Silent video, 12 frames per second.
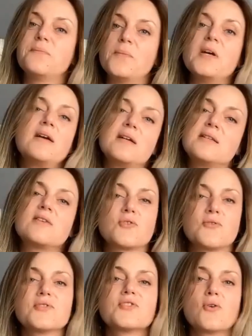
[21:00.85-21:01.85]

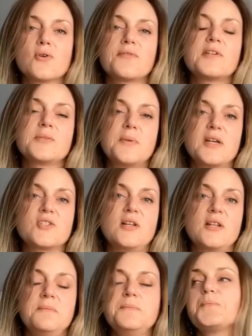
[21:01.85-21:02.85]
architectural photography,
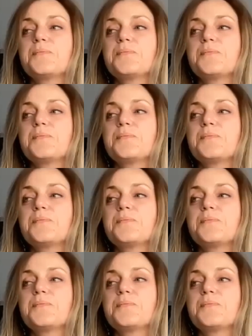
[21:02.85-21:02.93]
especially,